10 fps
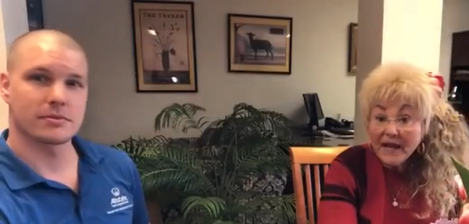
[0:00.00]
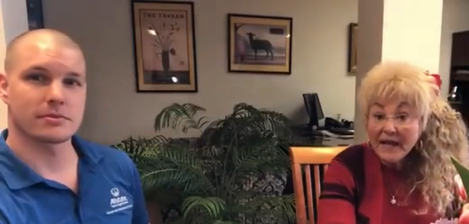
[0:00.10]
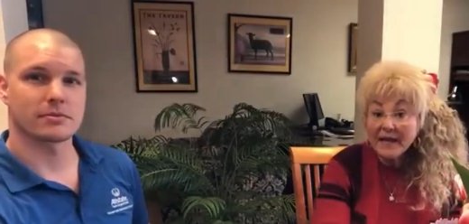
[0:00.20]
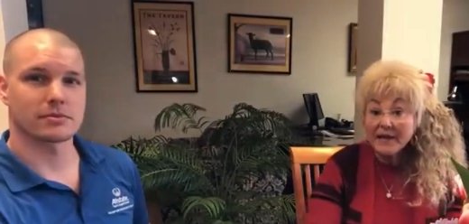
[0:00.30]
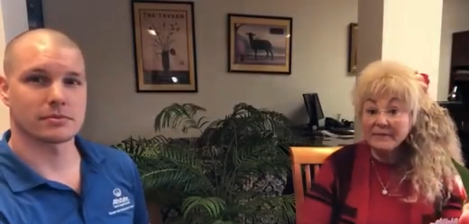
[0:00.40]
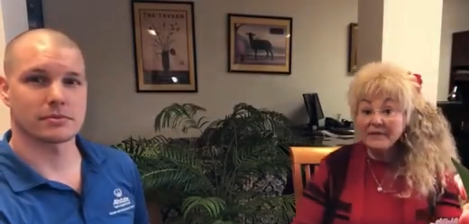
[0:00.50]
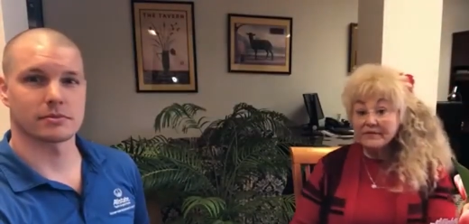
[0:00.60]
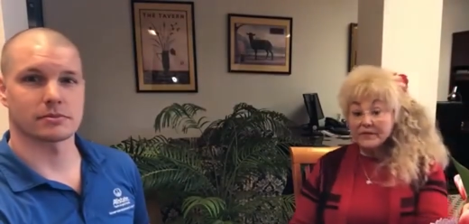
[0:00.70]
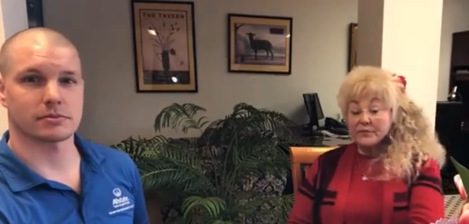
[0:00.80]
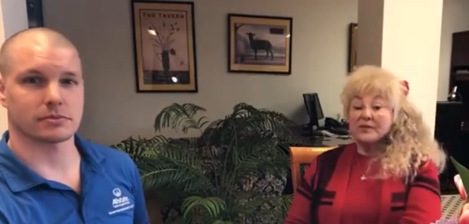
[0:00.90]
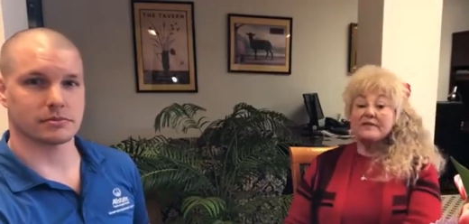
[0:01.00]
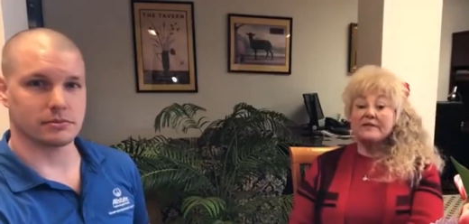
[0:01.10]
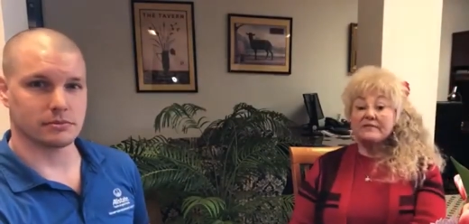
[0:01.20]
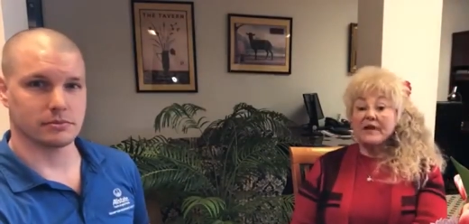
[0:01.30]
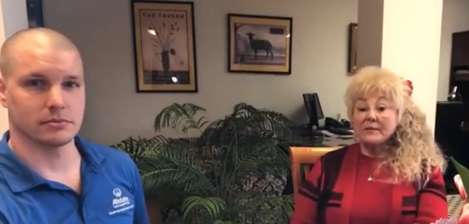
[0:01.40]
Speaker 1: I am the division
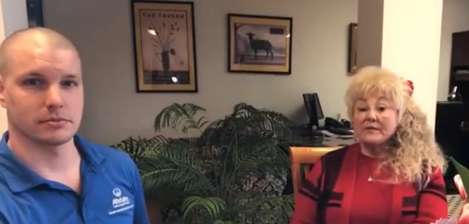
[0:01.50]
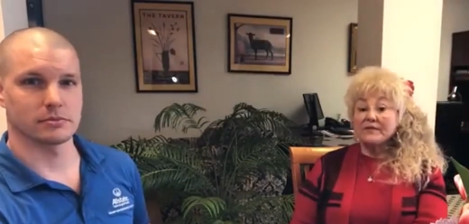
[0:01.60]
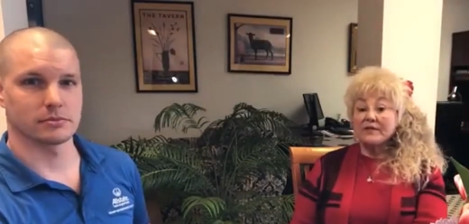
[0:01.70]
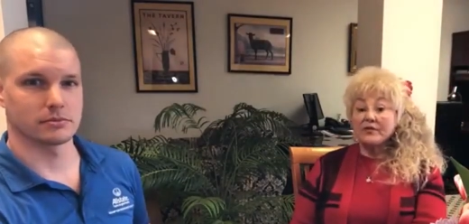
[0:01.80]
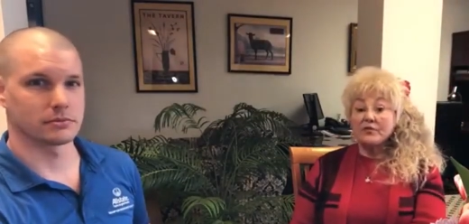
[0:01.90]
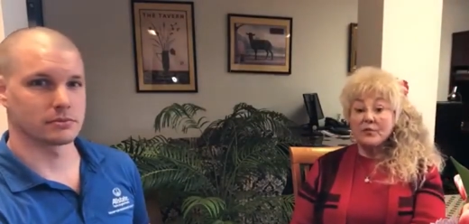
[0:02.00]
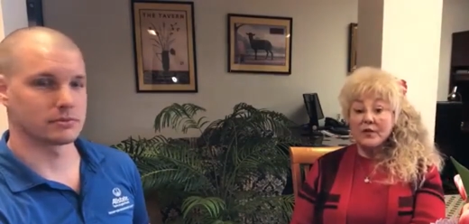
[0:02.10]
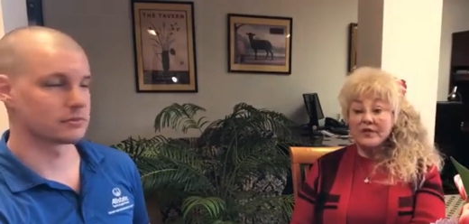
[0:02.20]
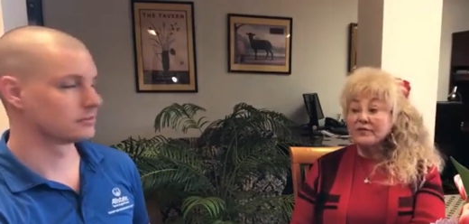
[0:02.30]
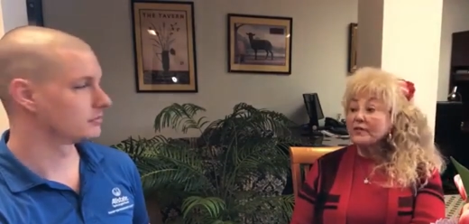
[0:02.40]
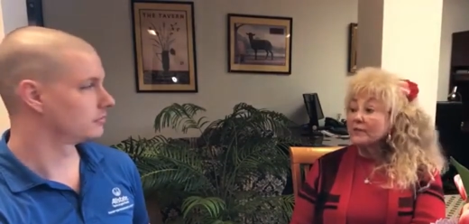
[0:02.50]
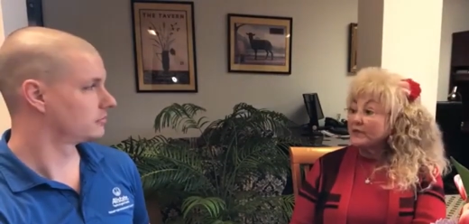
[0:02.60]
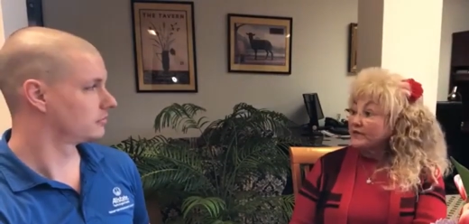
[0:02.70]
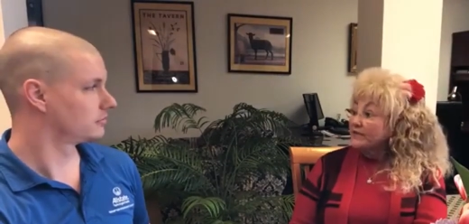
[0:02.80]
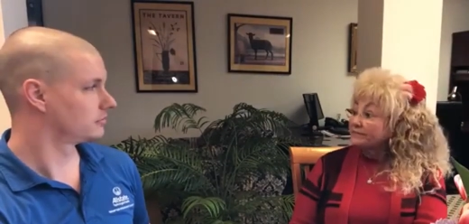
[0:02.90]
president of Diamond Residential Mortgage in
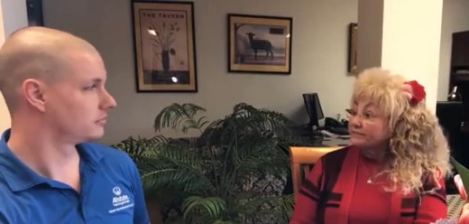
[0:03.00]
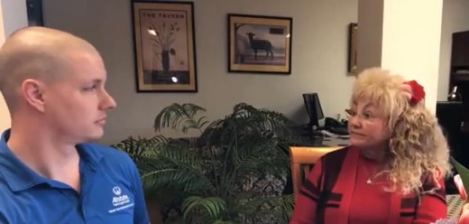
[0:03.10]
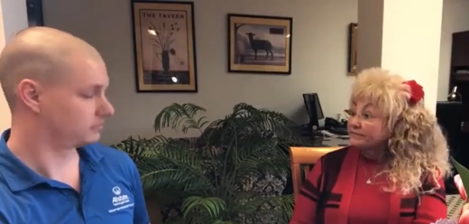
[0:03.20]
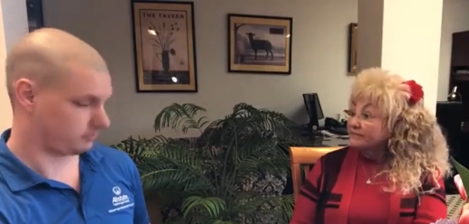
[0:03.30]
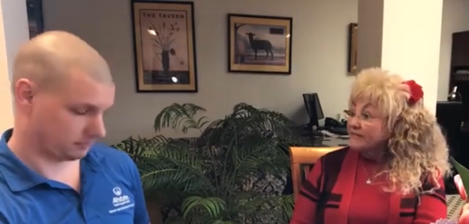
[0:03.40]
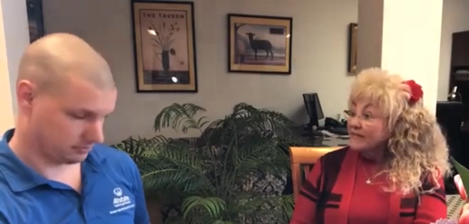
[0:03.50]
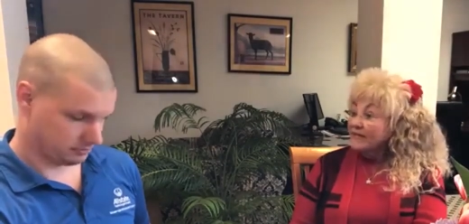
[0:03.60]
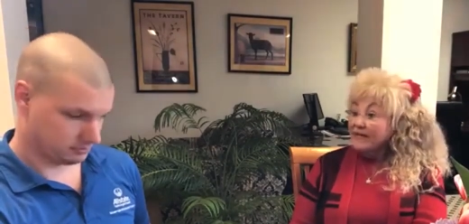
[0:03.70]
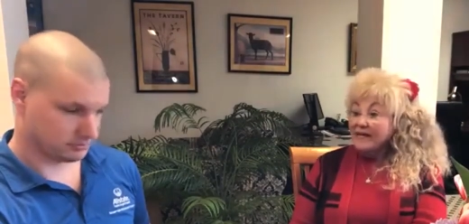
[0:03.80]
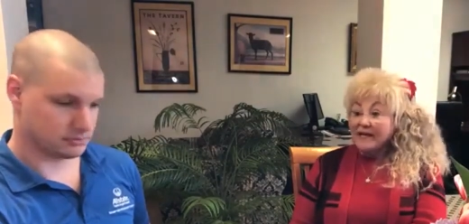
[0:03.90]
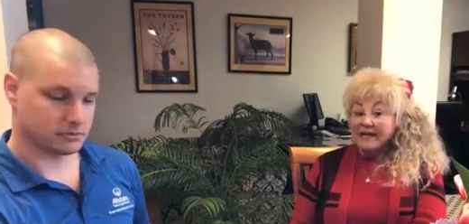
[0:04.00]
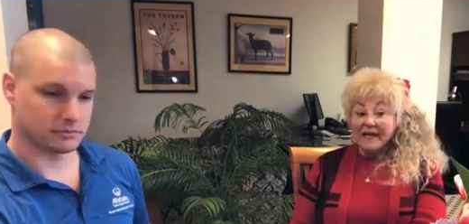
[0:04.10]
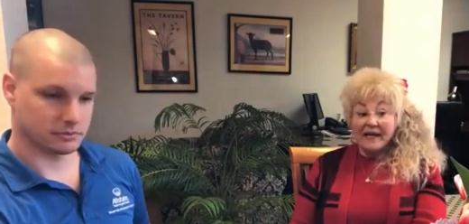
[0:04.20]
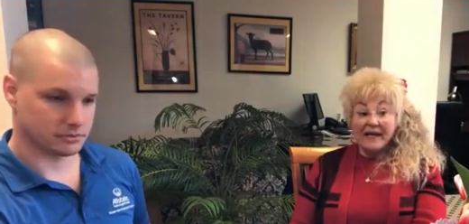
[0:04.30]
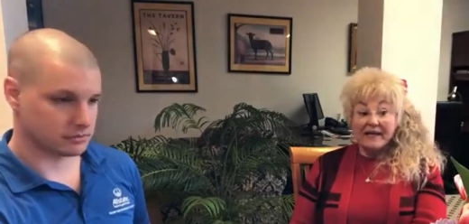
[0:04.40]
Libertyville, mm -hmm.
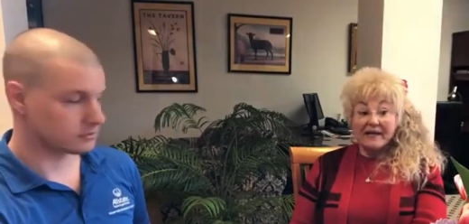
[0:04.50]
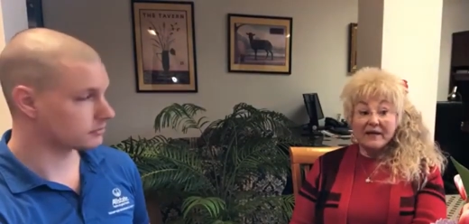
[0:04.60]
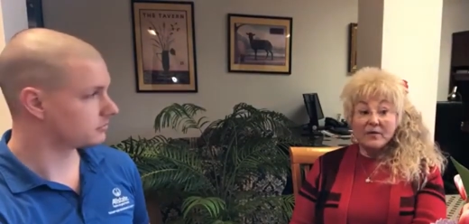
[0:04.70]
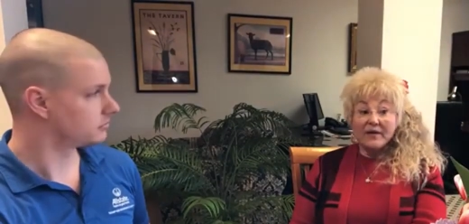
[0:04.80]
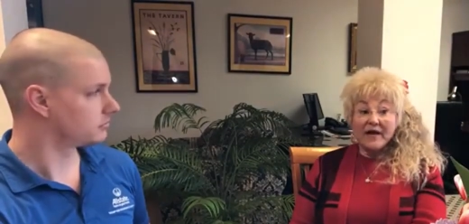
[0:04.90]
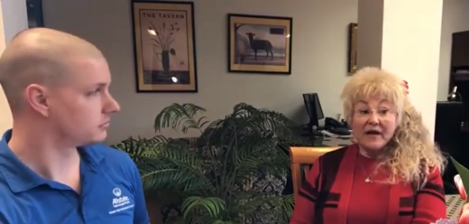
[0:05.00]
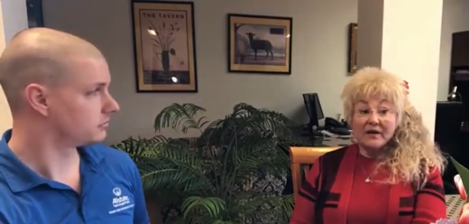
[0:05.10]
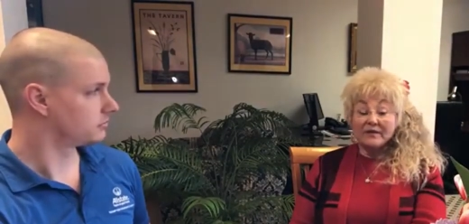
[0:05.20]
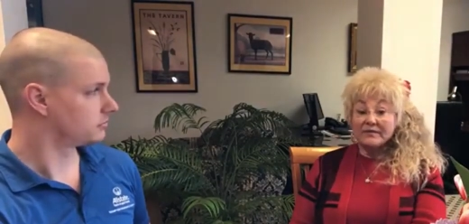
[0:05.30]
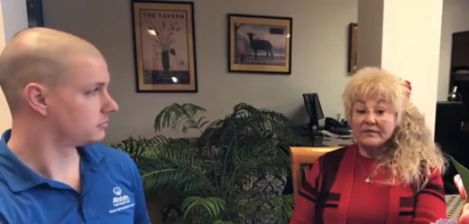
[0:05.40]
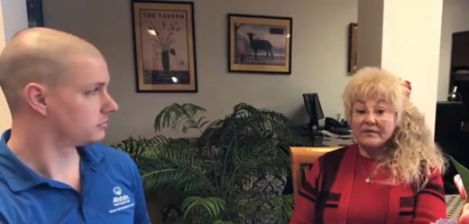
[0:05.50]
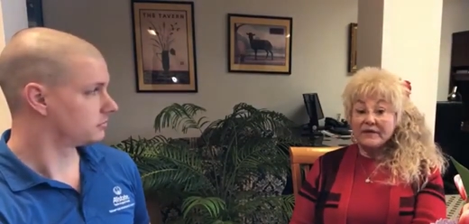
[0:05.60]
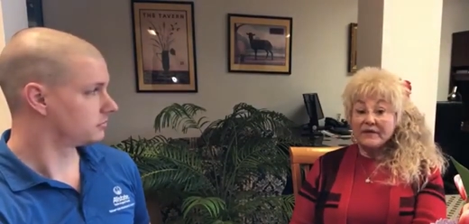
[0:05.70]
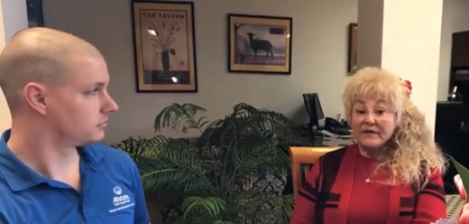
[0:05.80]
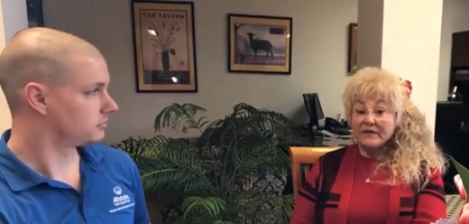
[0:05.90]
and uh, we are
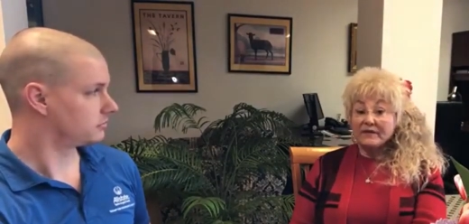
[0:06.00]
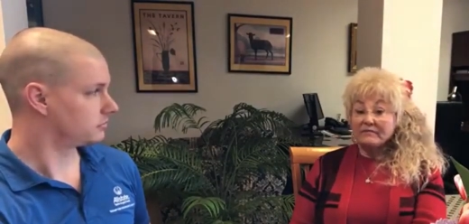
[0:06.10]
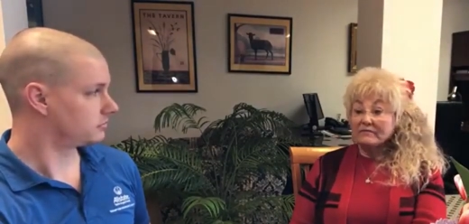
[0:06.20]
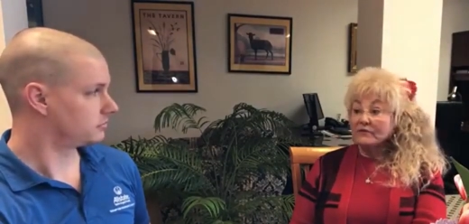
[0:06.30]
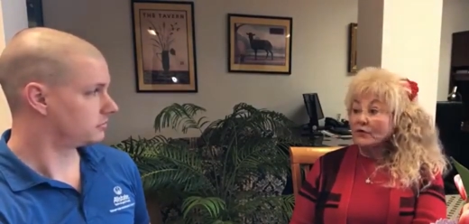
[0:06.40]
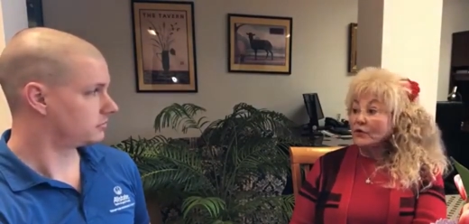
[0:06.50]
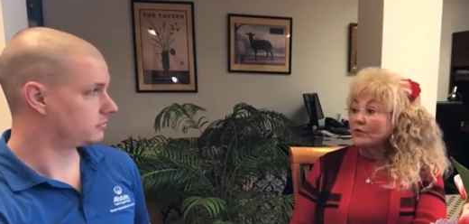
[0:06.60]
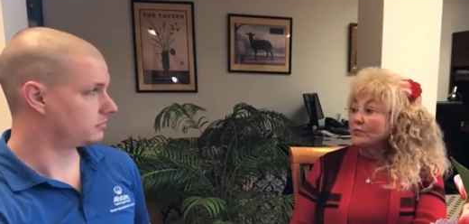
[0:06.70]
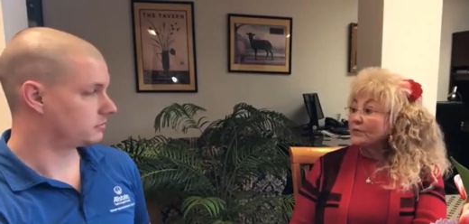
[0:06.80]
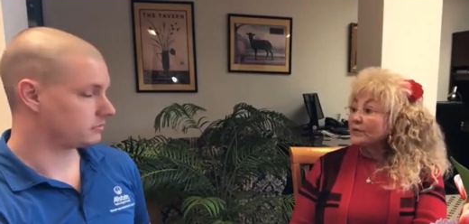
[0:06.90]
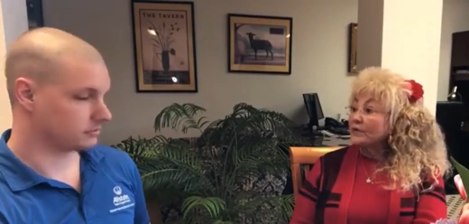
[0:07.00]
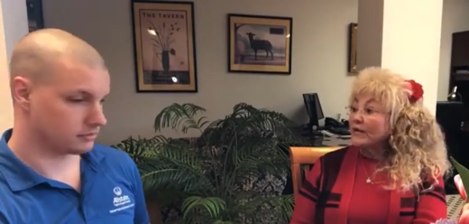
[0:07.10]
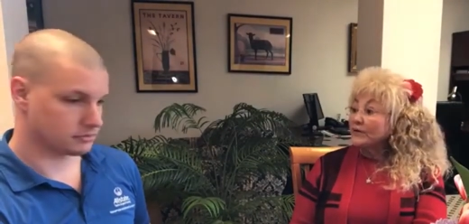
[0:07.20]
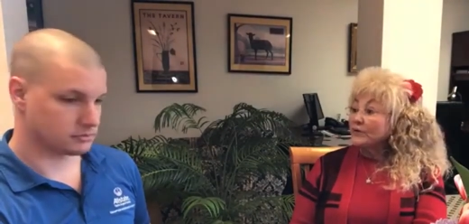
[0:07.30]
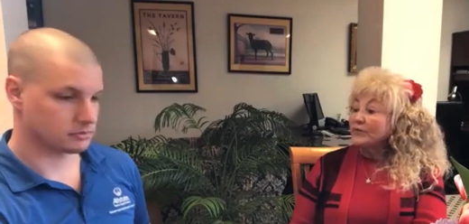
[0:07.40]
the local premier
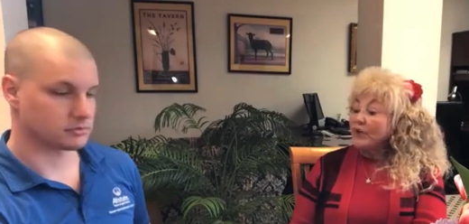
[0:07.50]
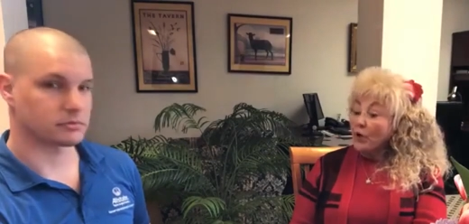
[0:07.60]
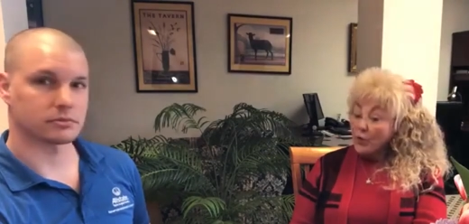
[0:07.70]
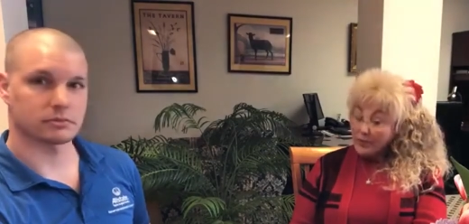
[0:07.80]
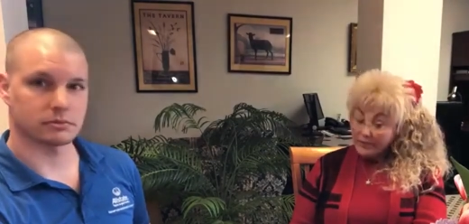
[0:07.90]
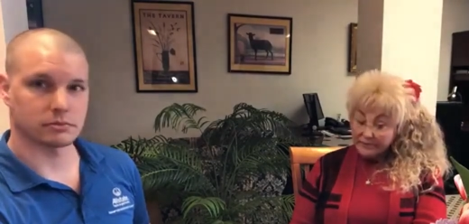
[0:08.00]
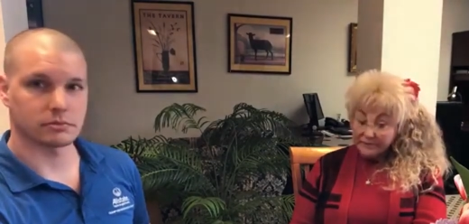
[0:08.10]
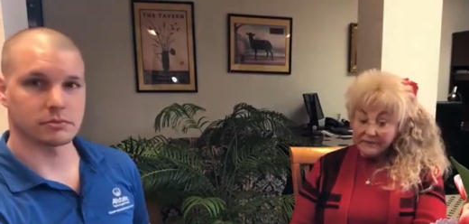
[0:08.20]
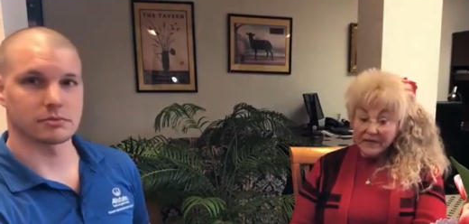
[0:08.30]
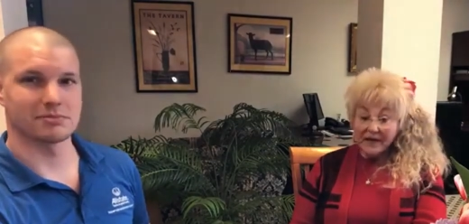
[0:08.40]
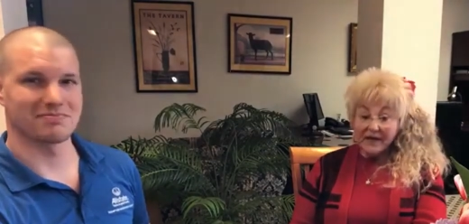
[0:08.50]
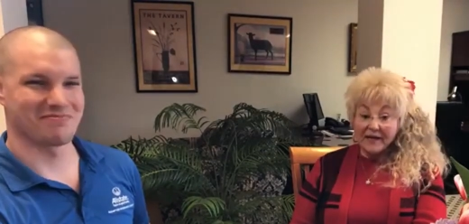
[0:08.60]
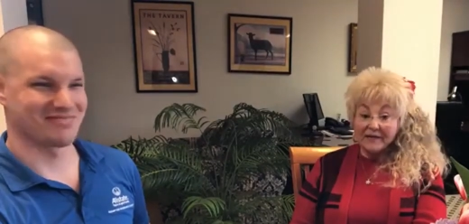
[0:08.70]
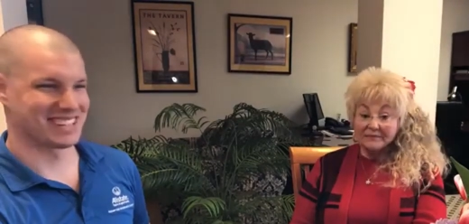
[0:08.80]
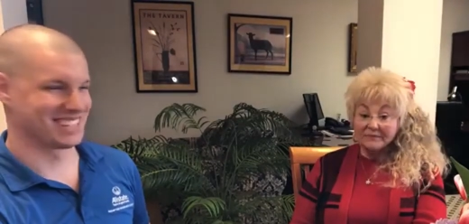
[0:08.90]
lender. We hope
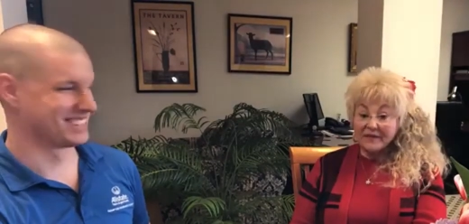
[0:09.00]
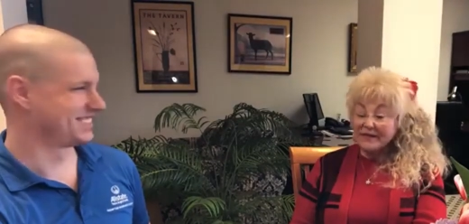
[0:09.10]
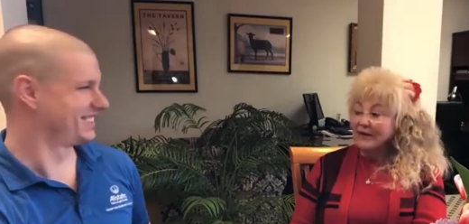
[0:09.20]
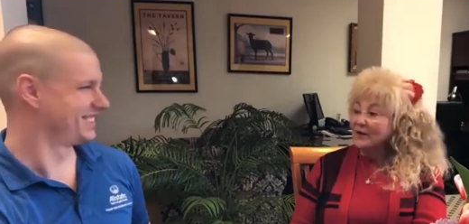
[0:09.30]
um, in